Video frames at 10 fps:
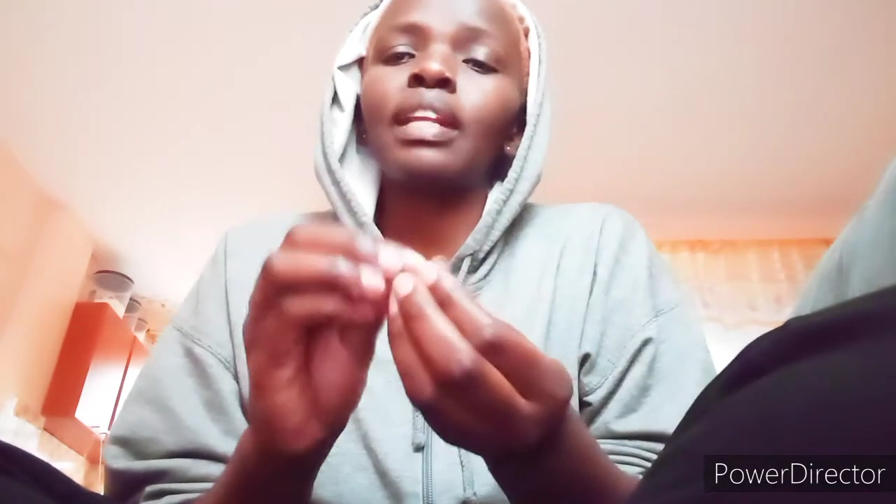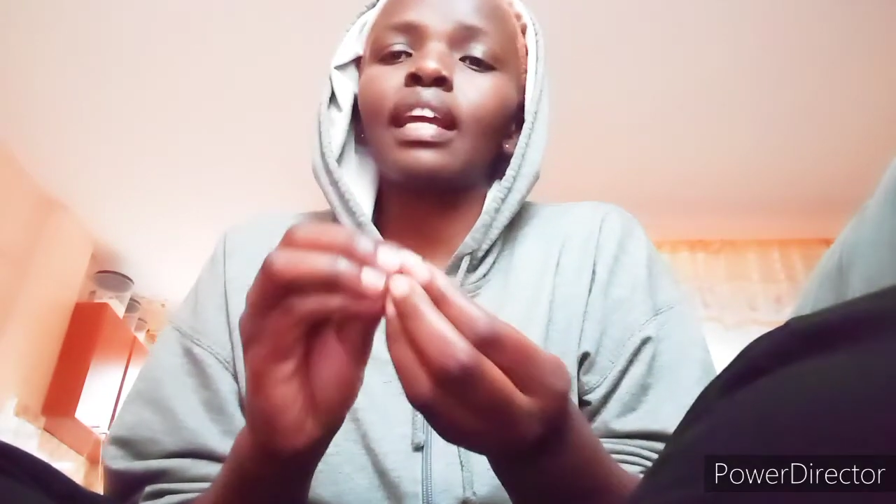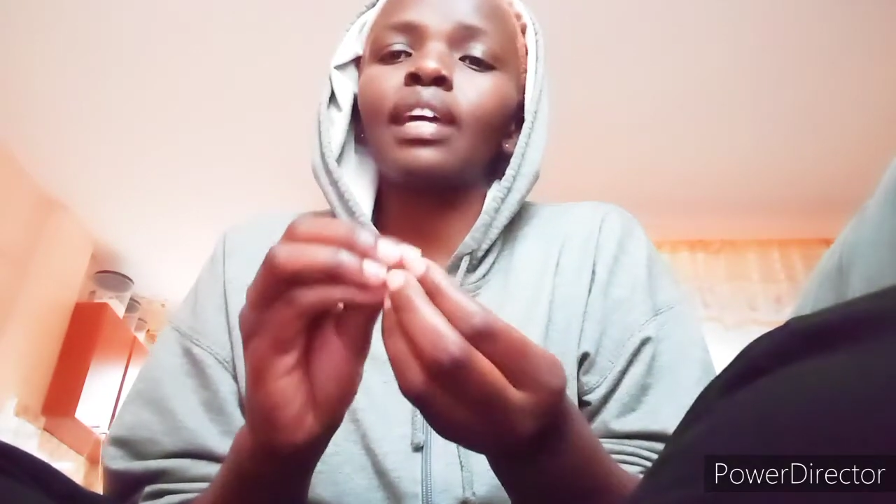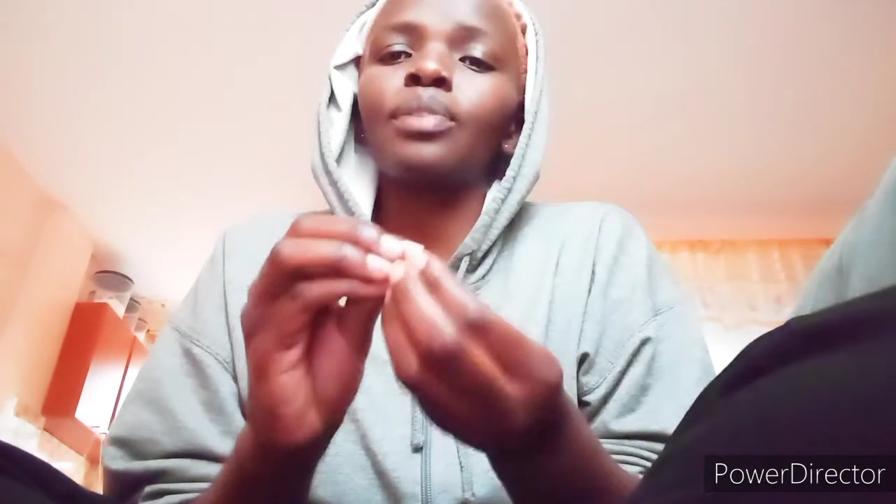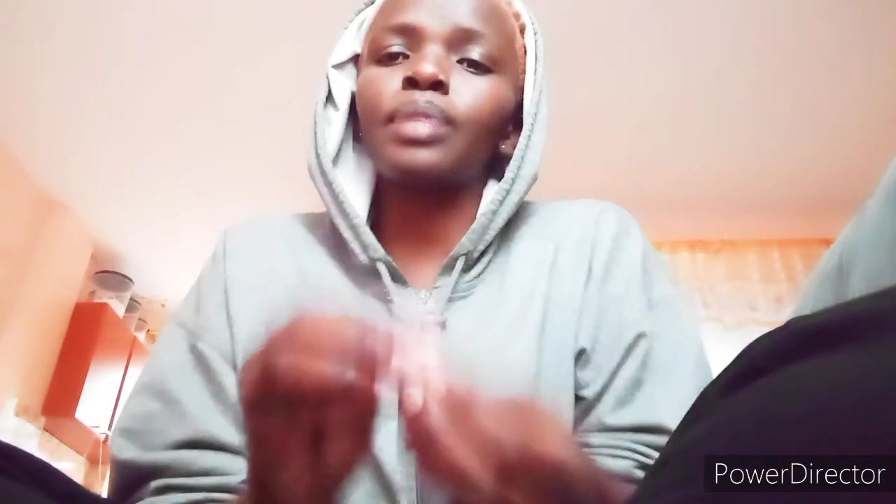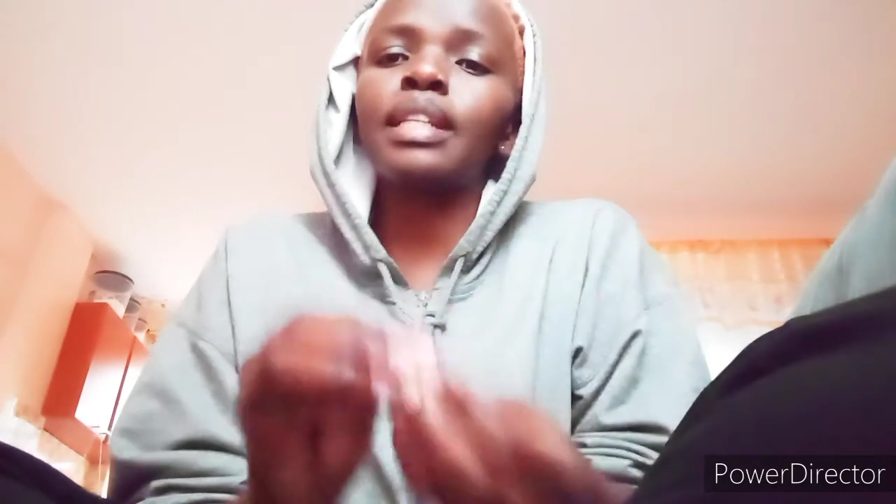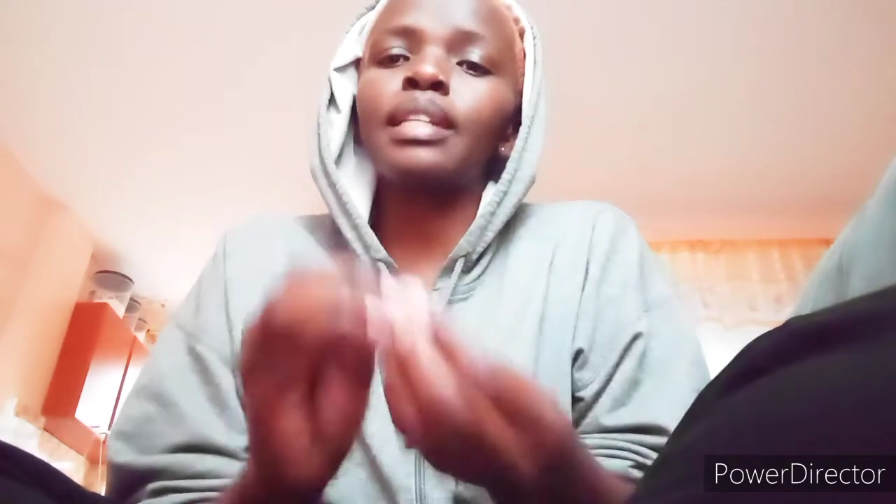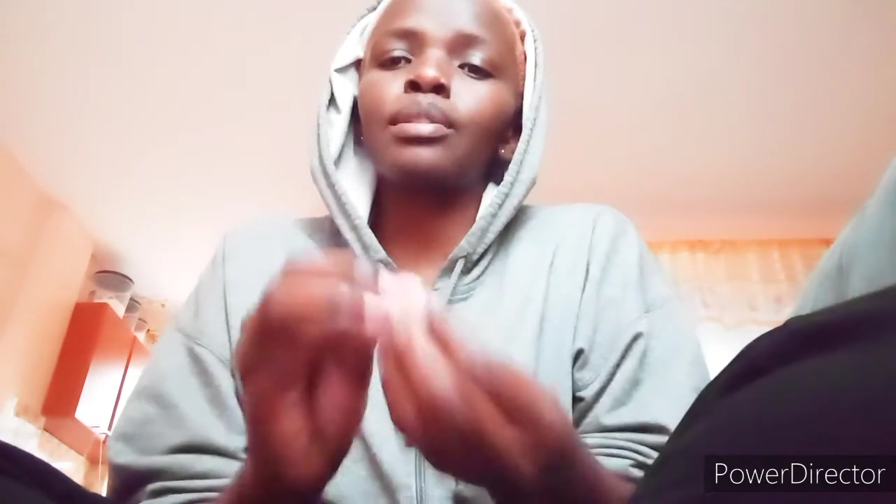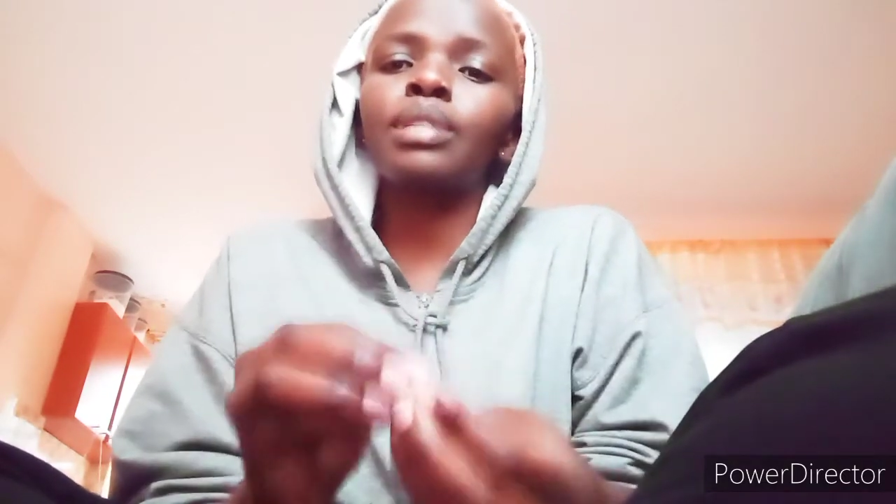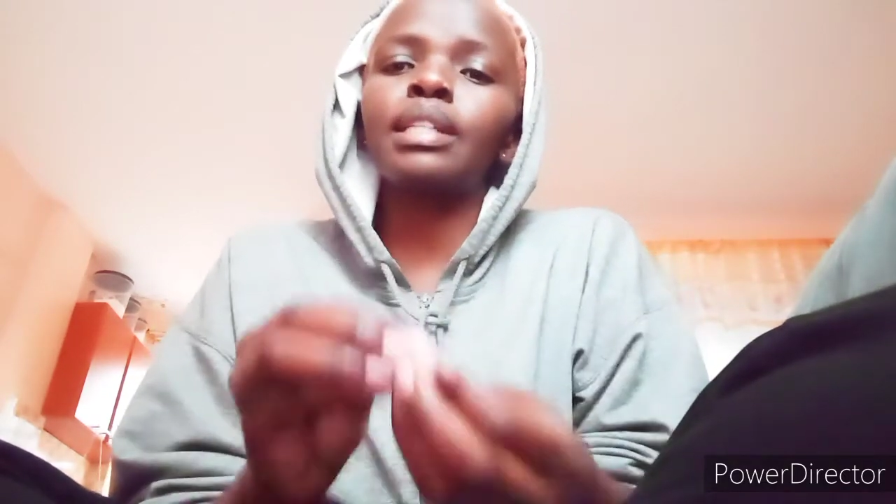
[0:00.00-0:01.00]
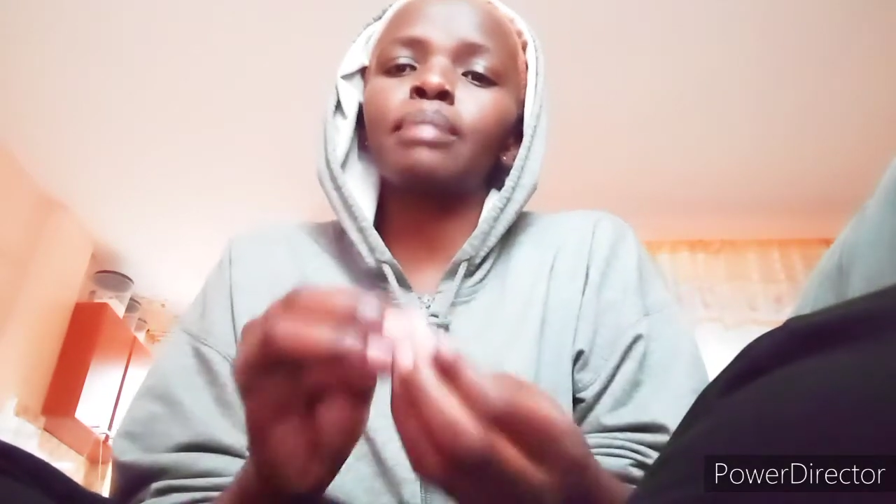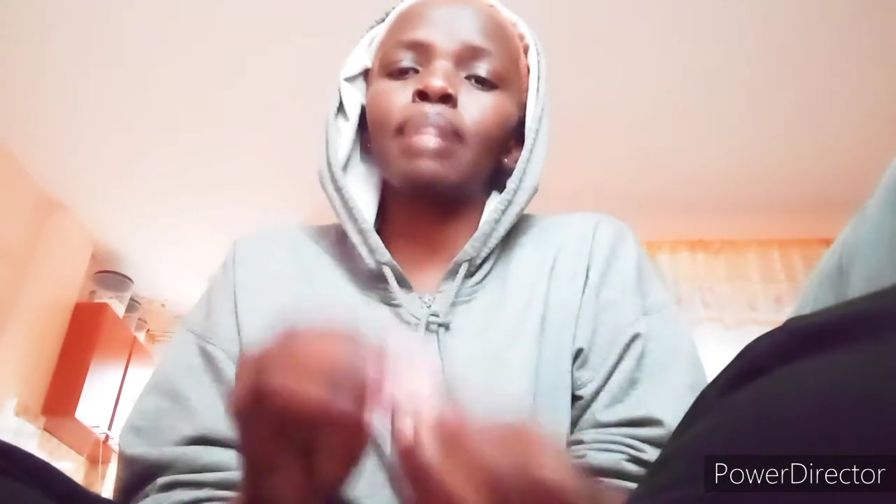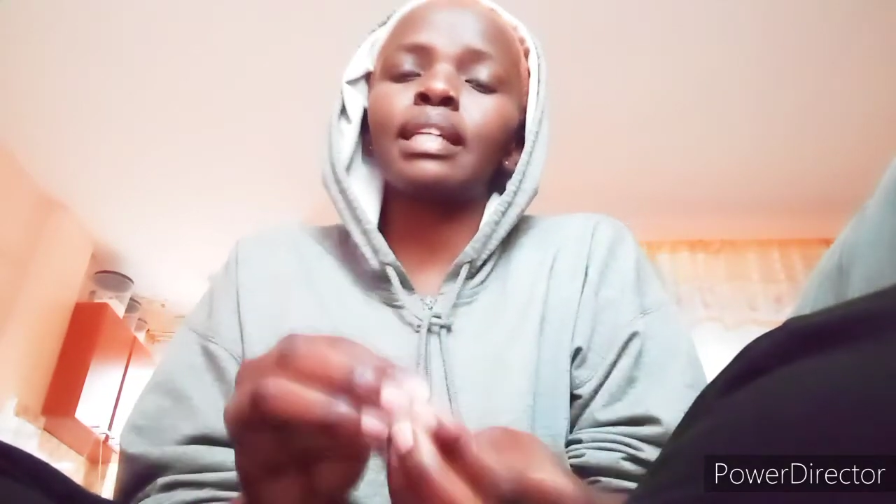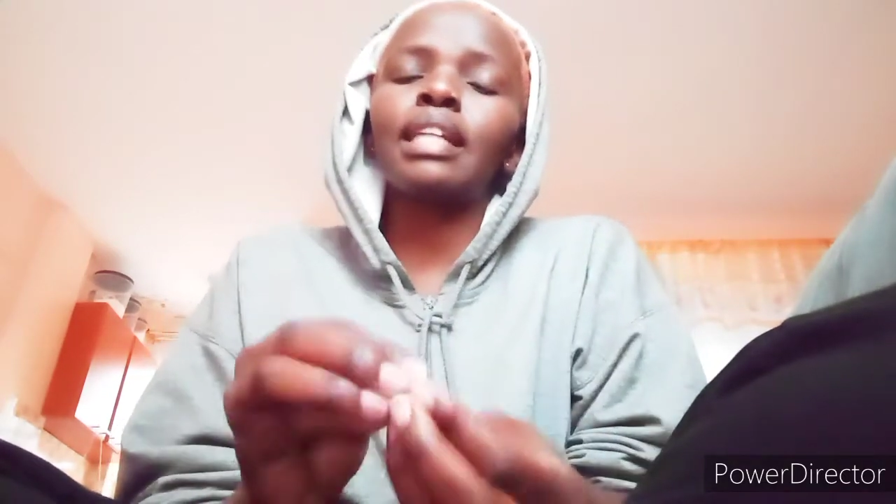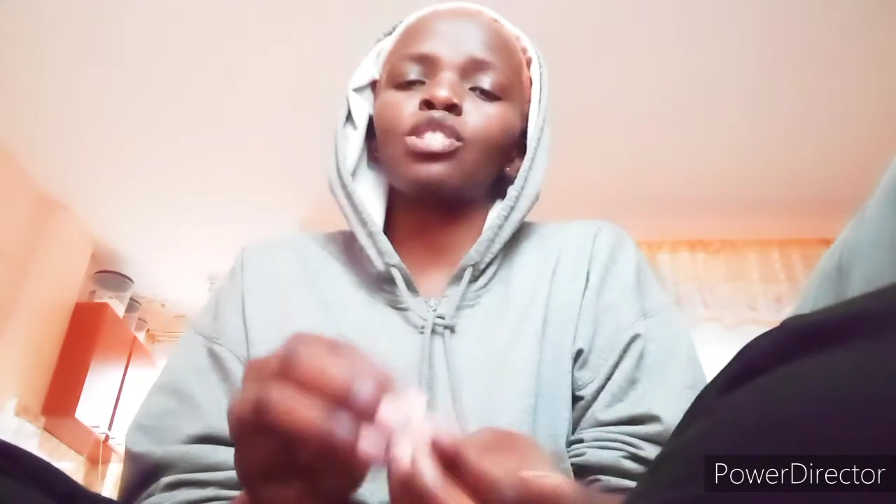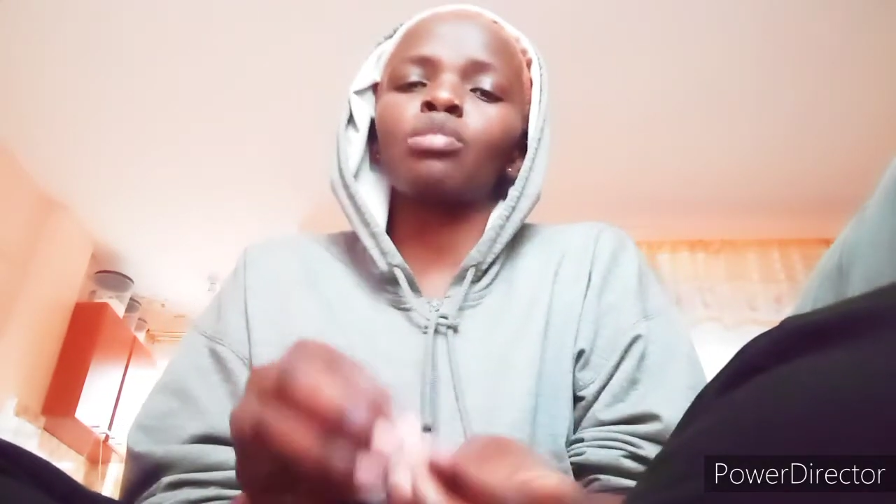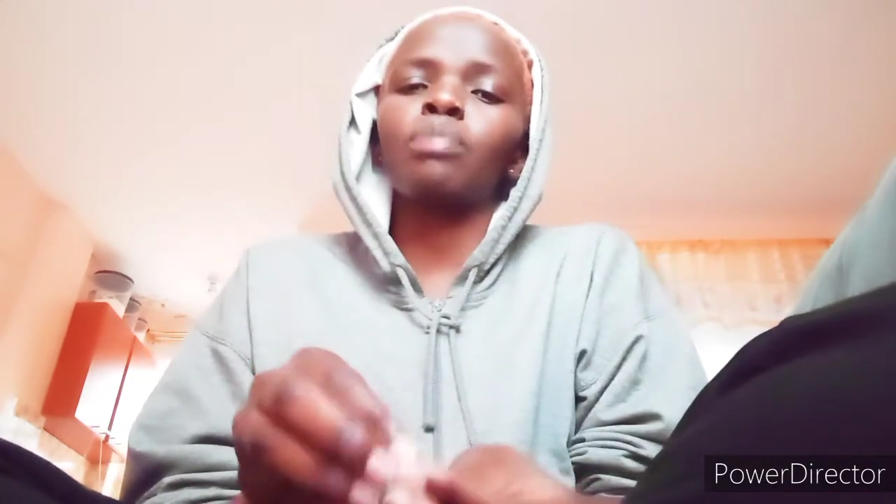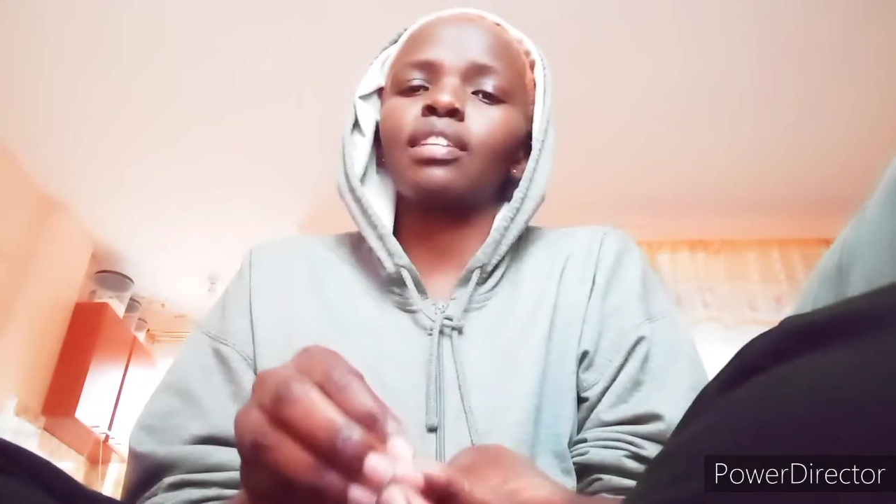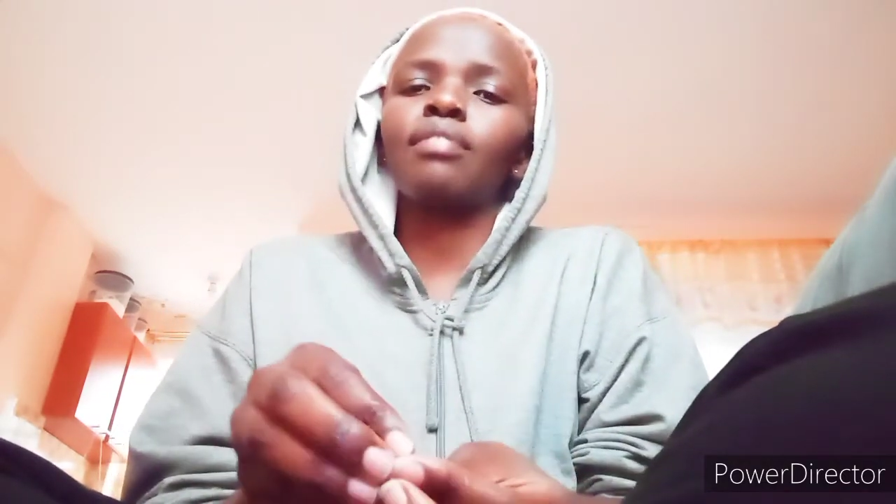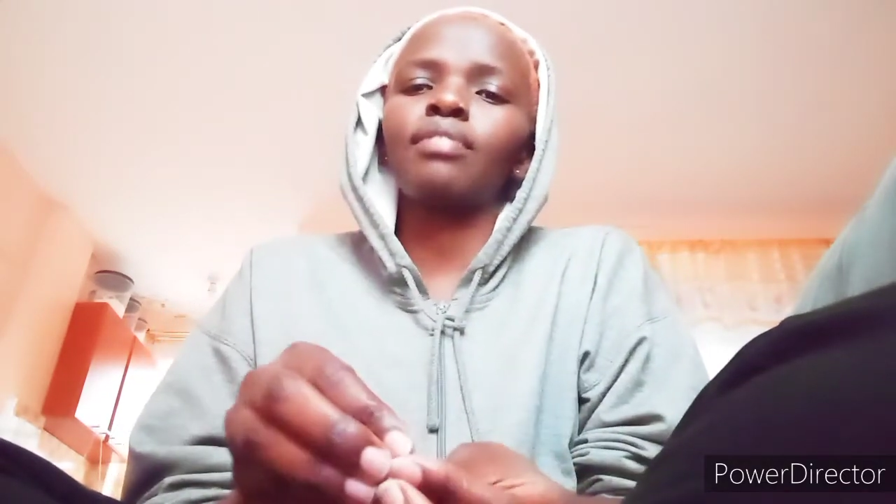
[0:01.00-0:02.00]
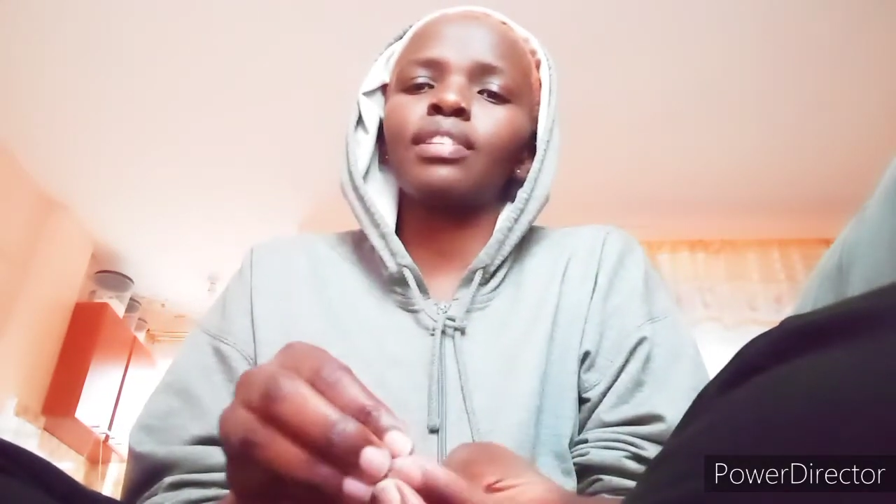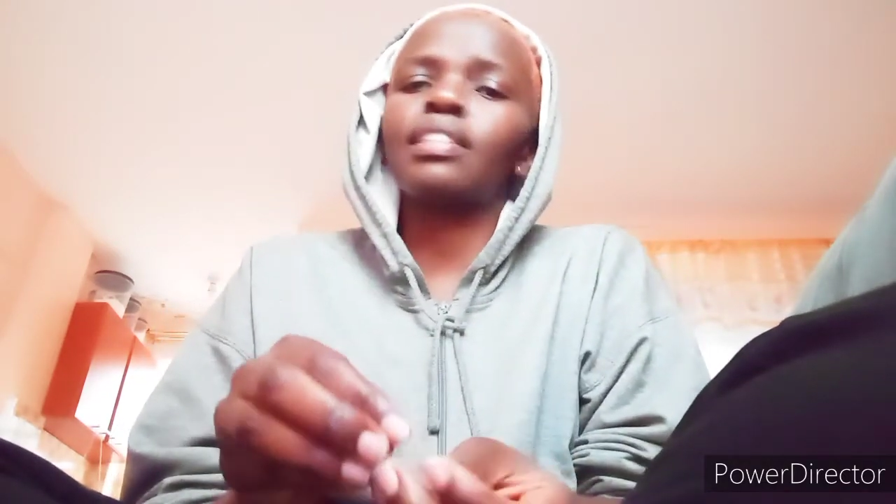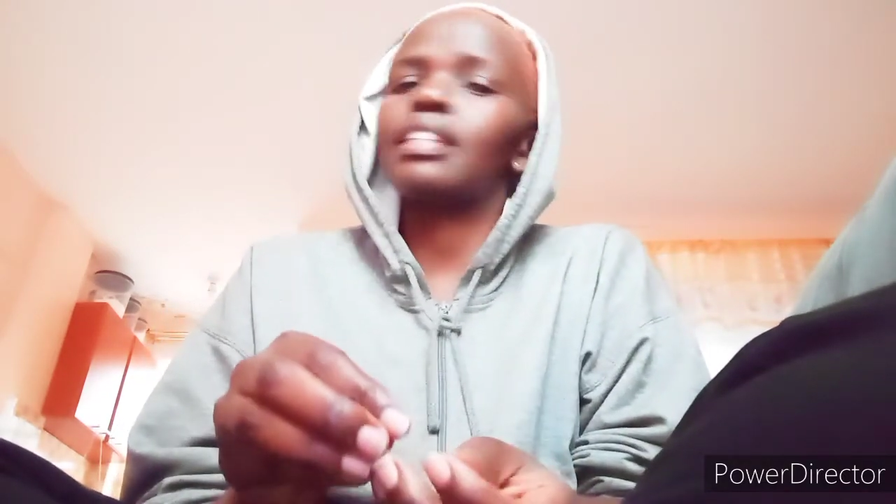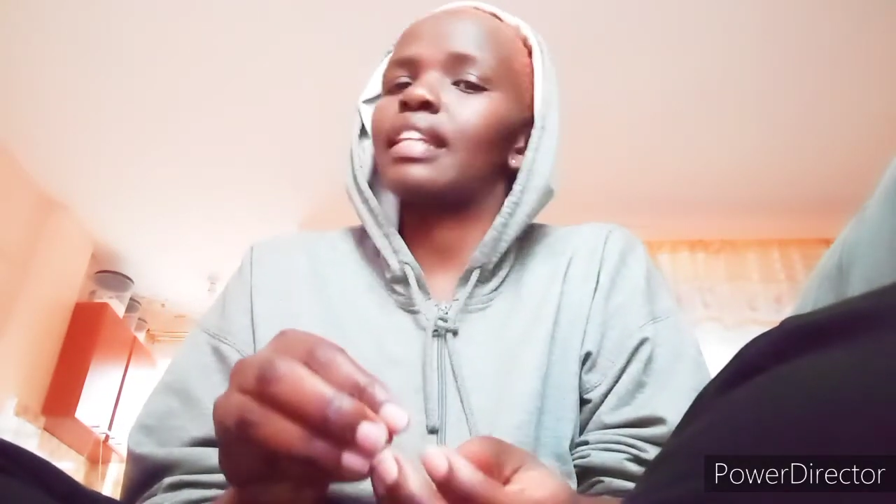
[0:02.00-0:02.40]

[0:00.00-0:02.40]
like a really, really bad customer service,